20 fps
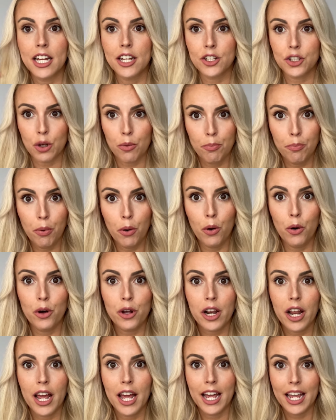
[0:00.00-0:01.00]
So
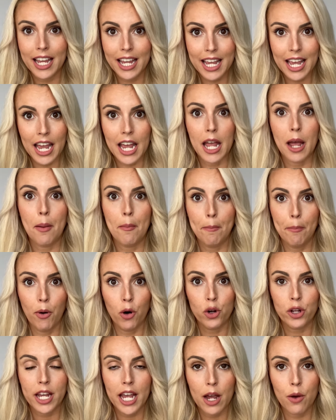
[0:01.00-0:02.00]
por qué,
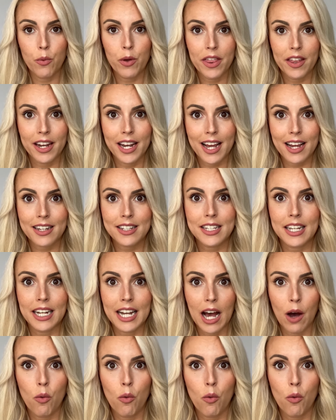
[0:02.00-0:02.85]
with an accent.